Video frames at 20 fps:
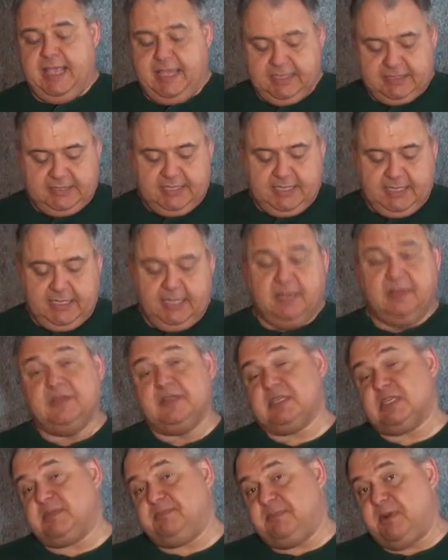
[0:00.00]
Is it in the
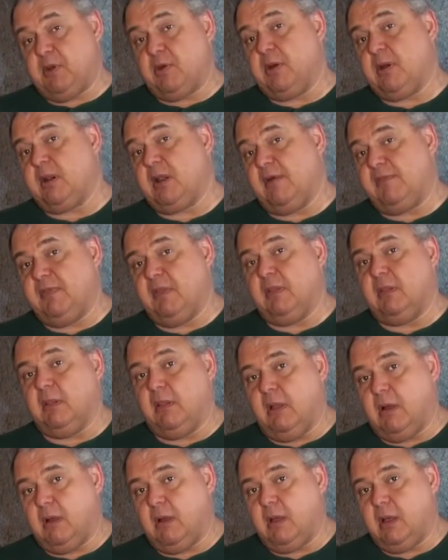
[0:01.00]
spirit of the
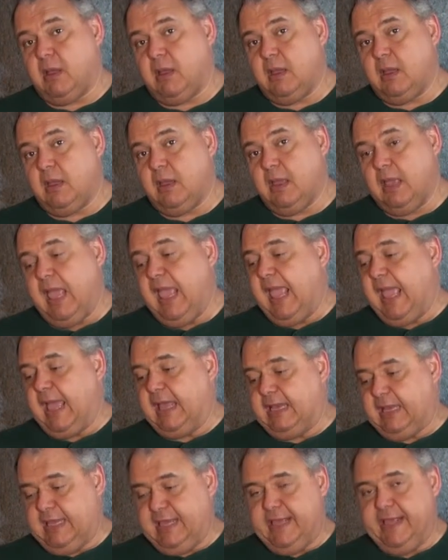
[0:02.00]
law
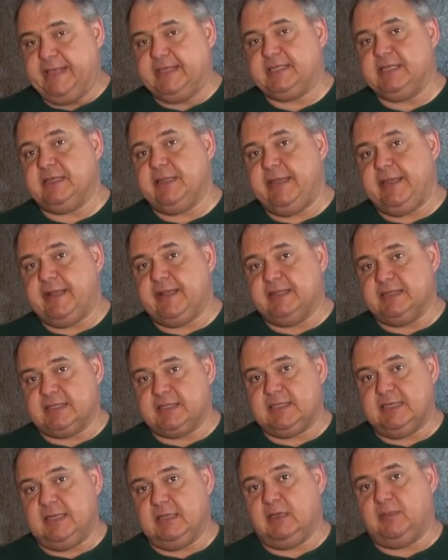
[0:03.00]
an easily
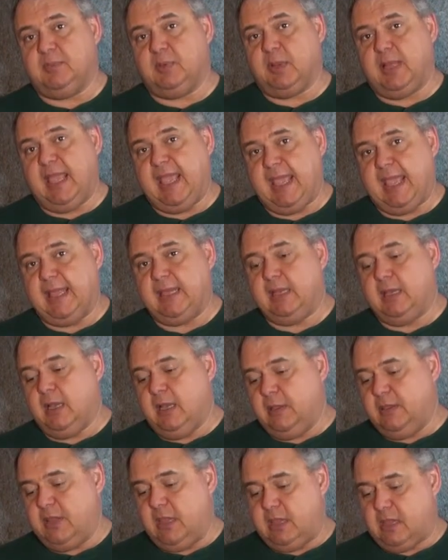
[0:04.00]
concealable
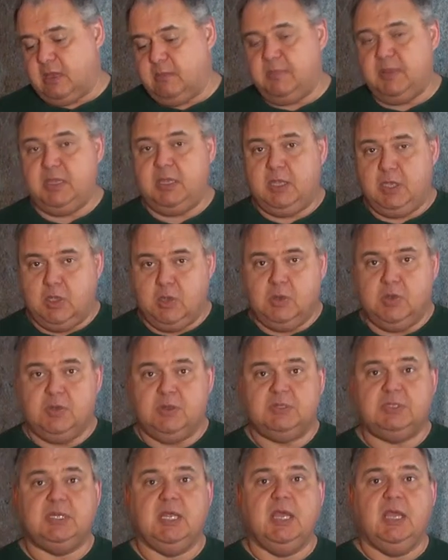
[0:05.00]
handgun that could be
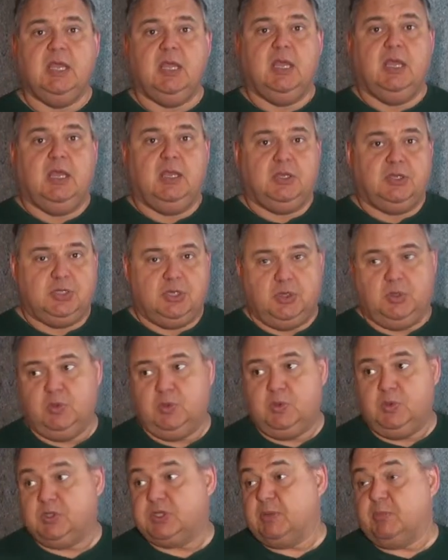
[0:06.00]
used
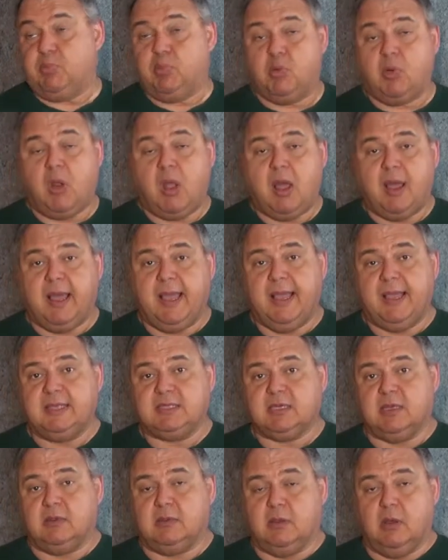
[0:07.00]
to
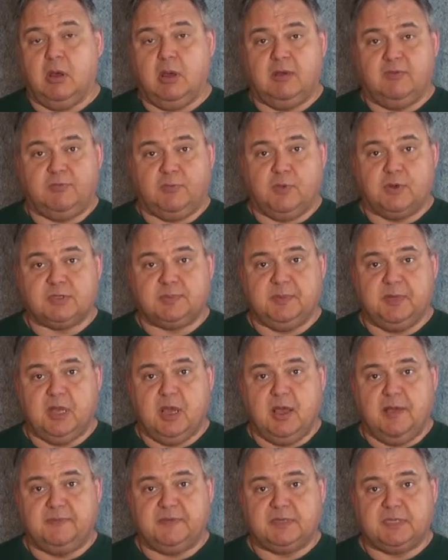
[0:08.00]
surprise a law enforcement
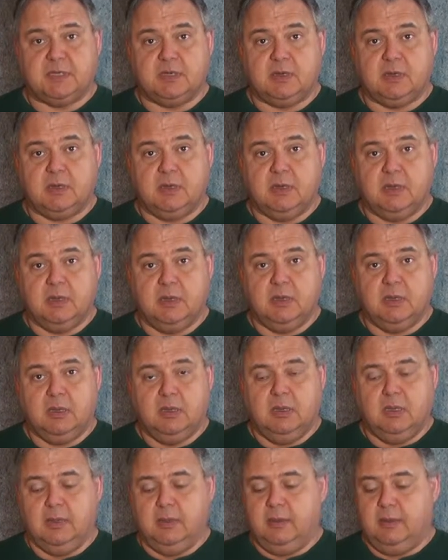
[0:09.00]
officer?
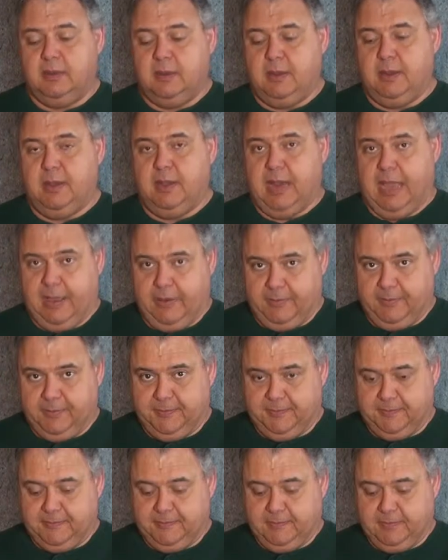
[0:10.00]
No.
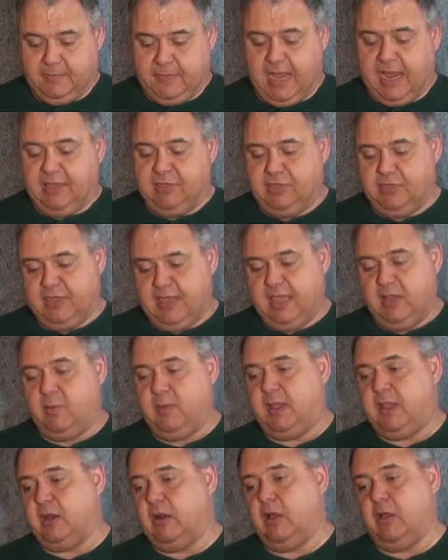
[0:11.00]
I think
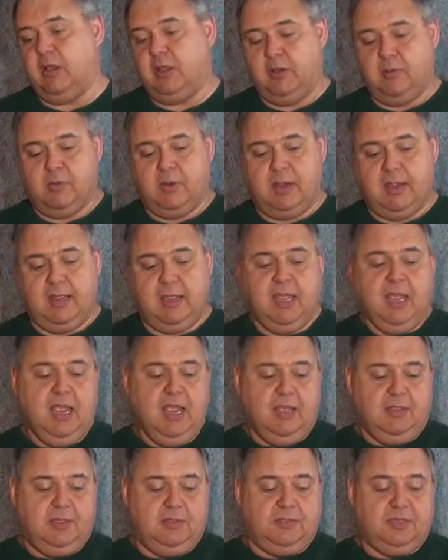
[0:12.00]
we can all agree
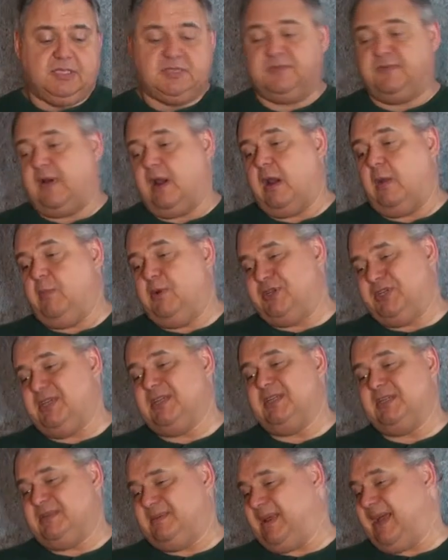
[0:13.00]
that this firearm, which
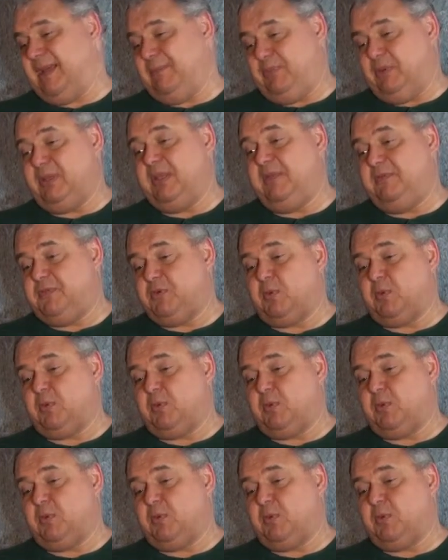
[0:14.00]
is, I believe,